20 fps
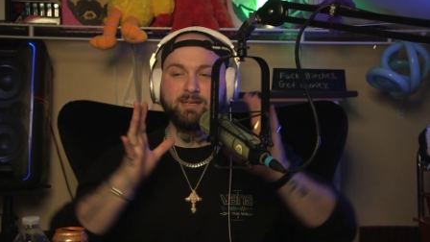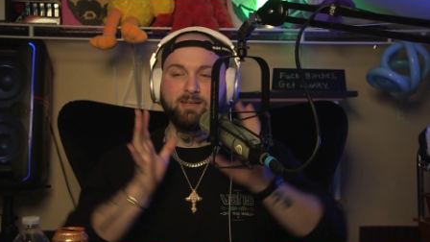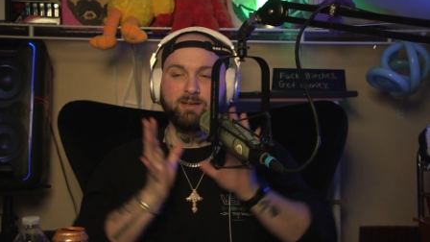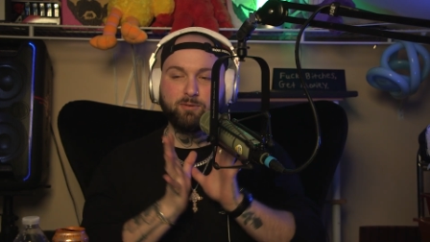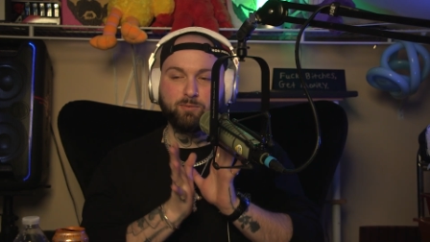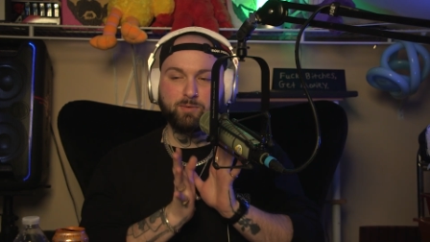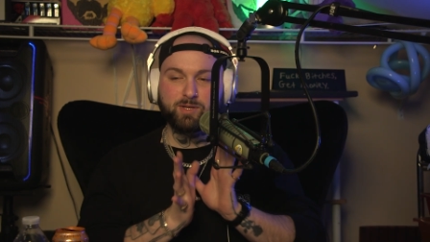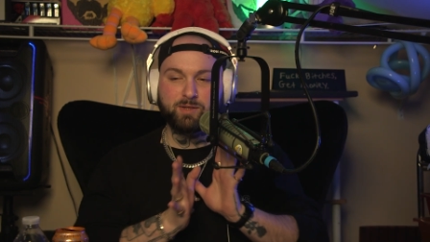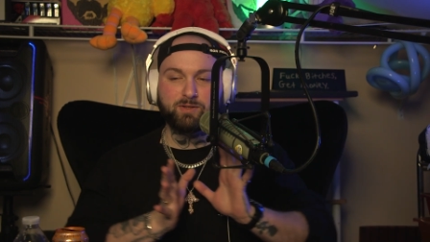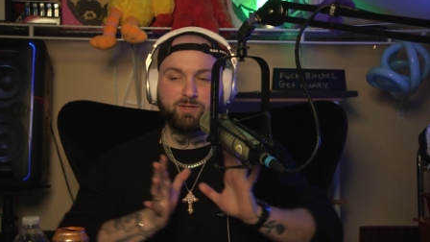
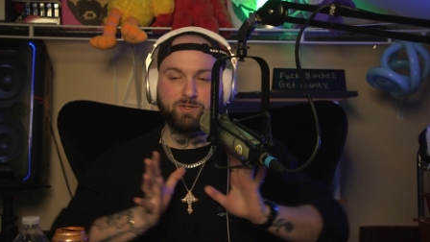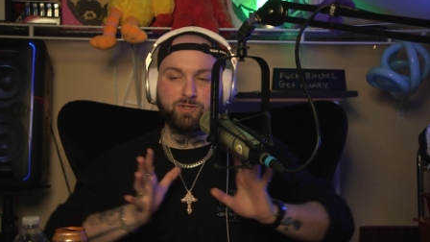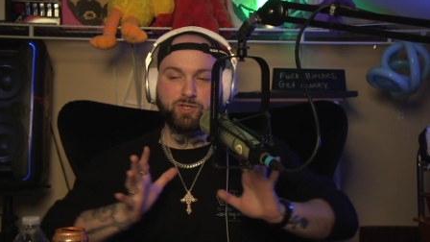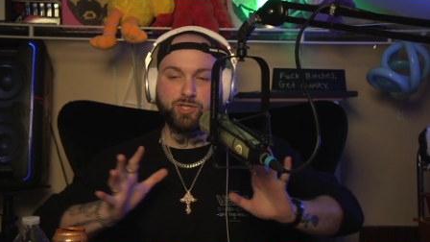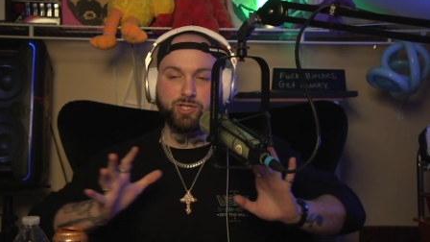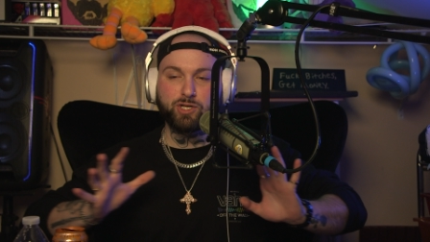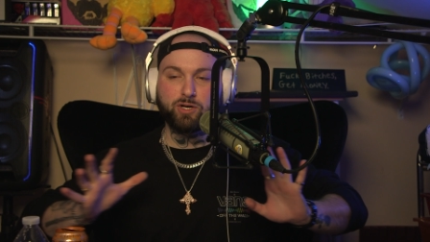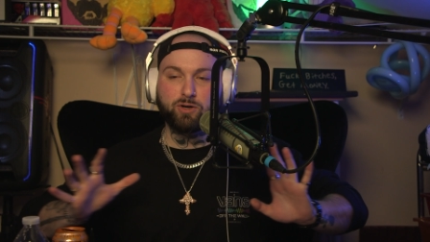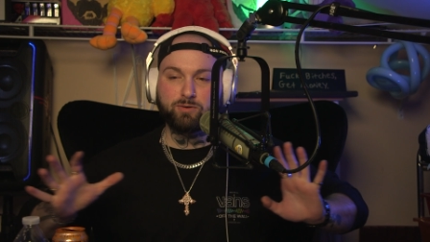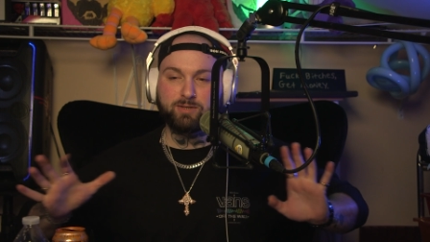with
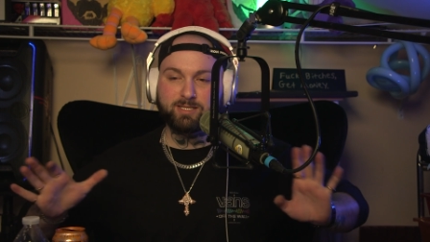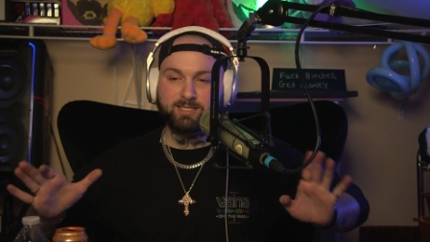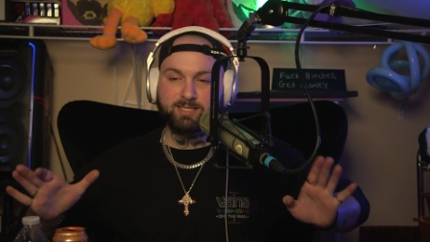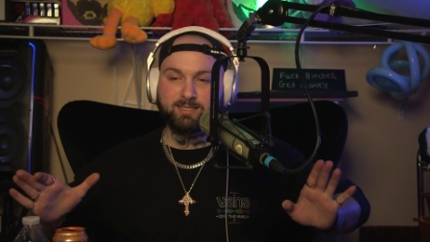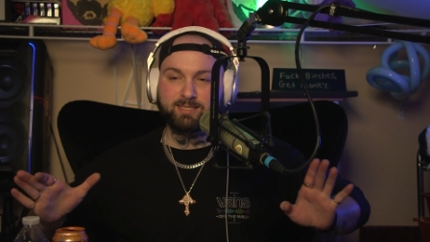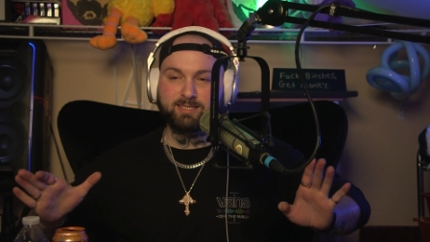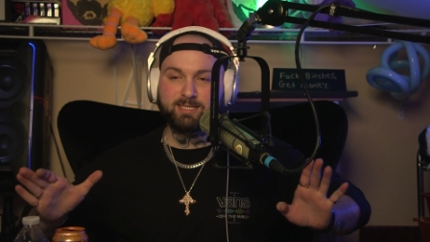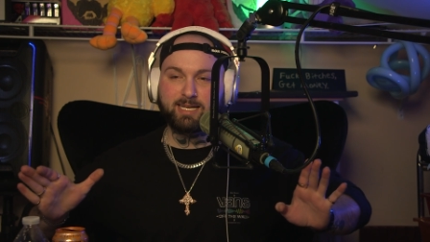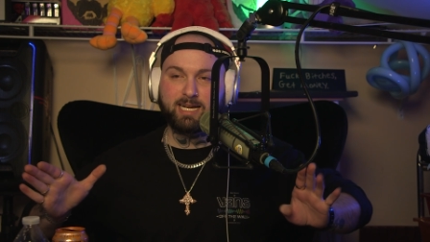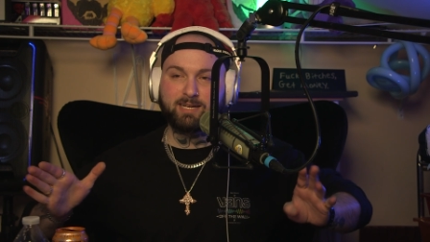jokes
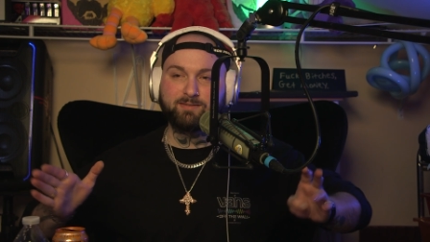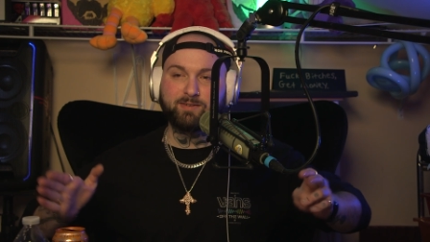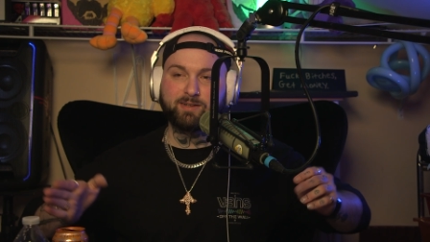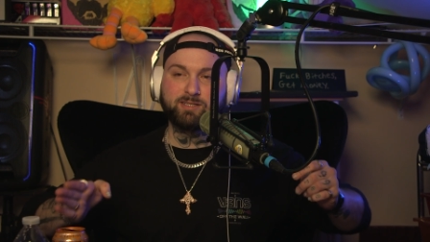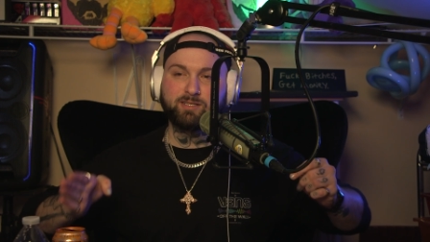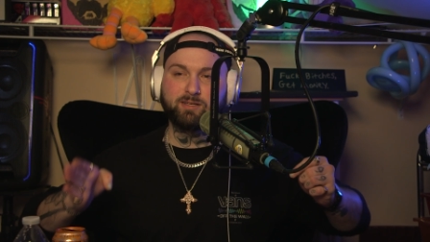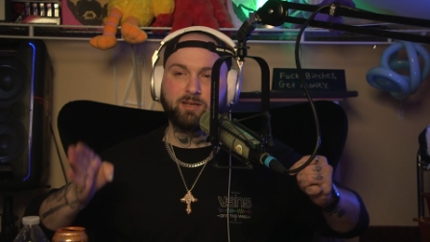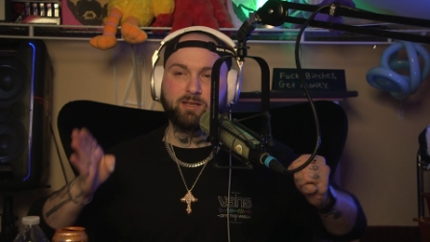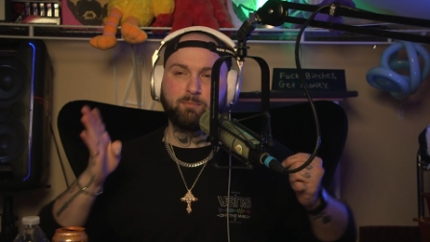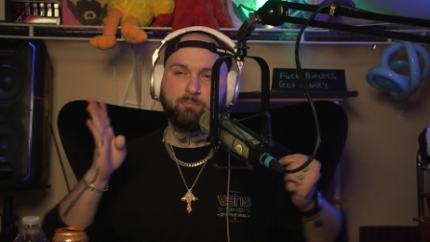inside of
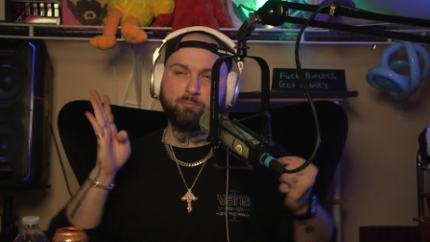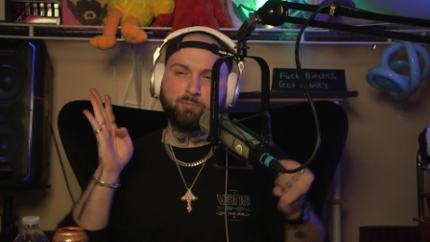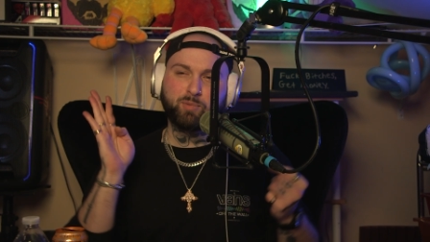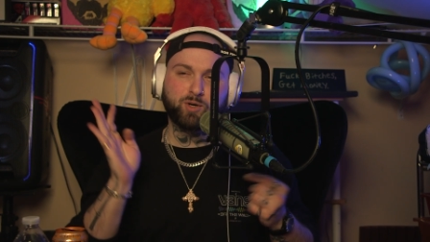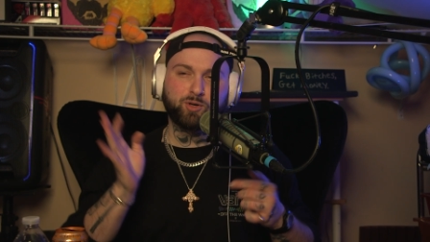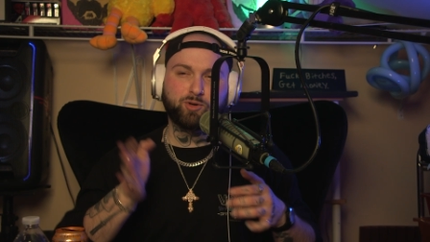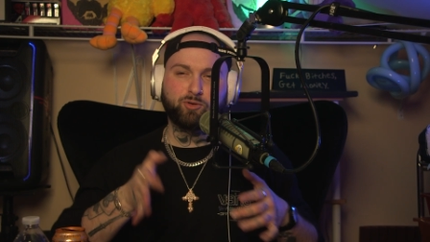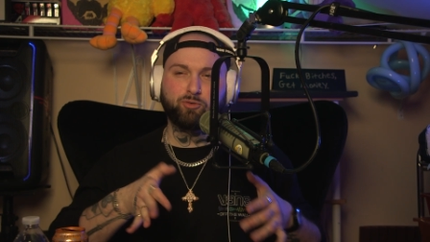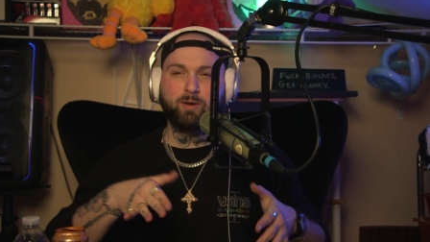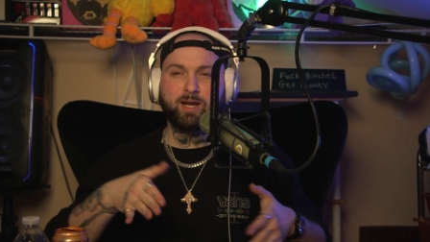it, uh,
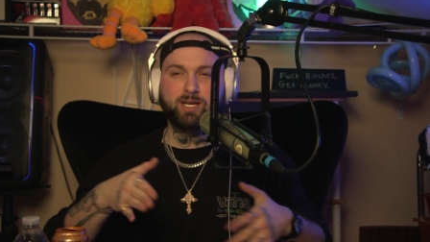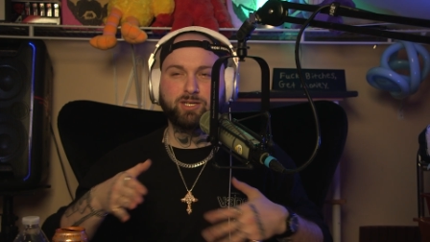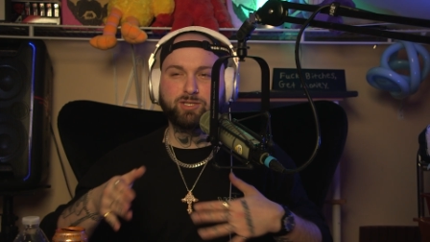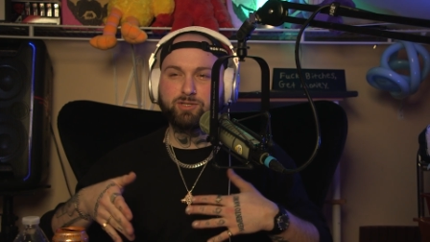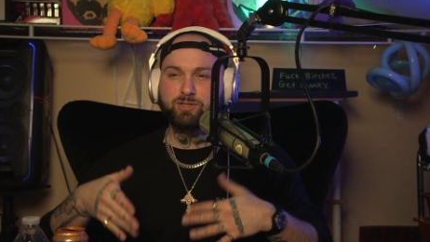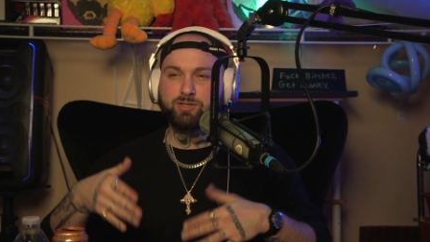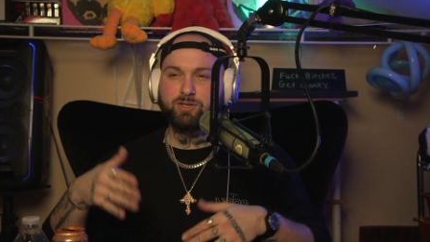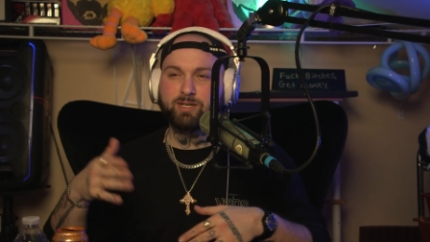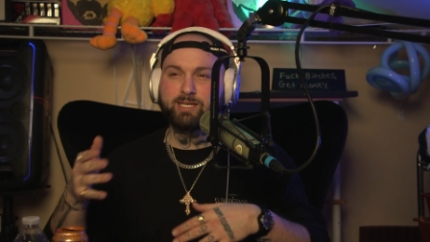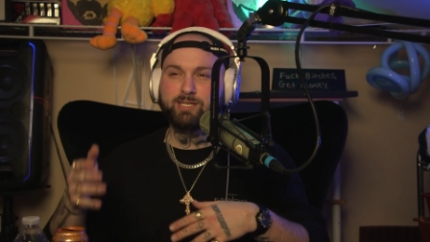Bert
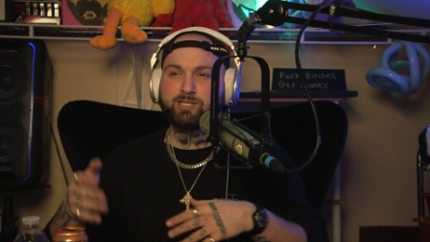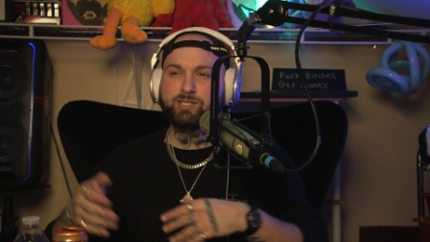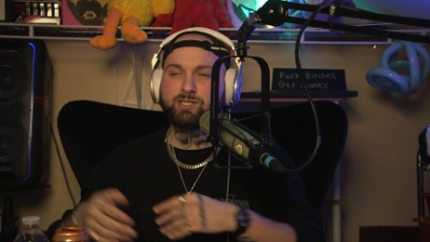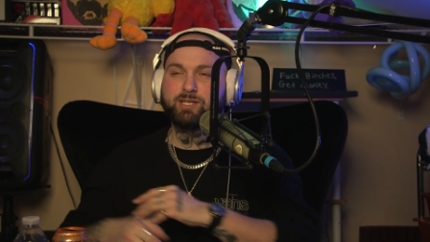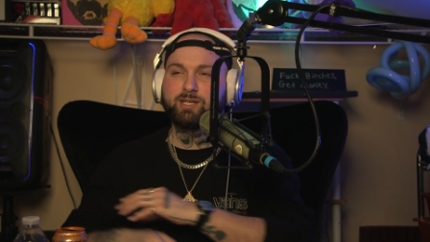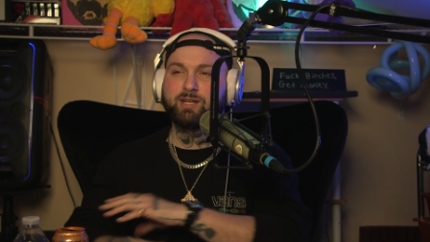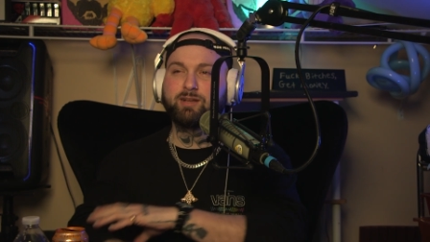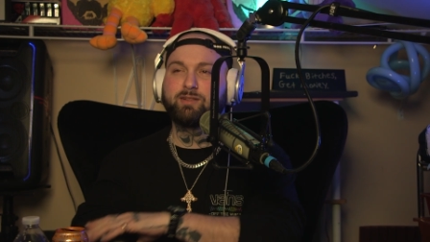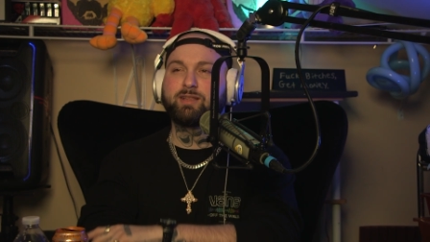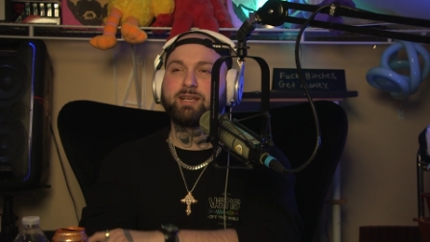Kreischer ish,
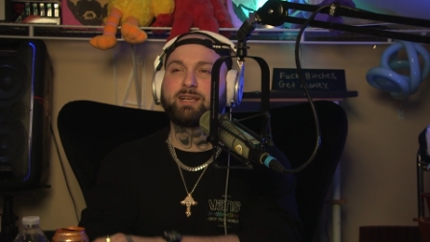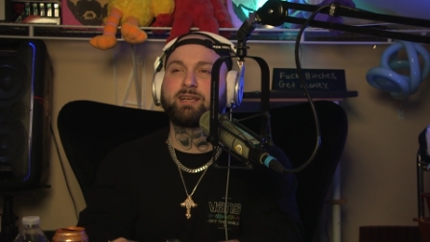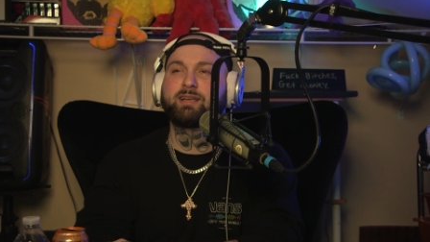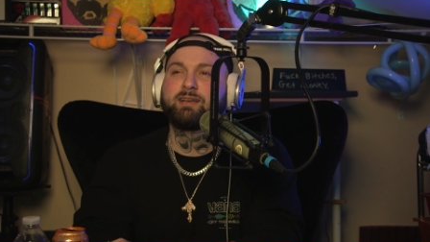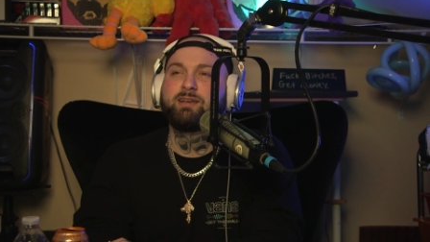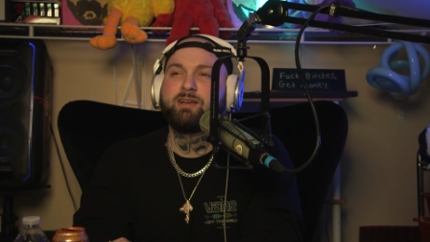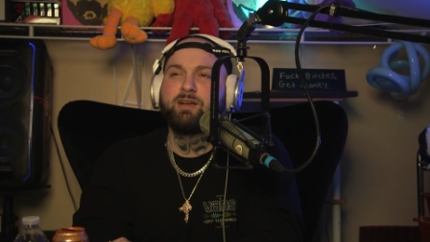you know, like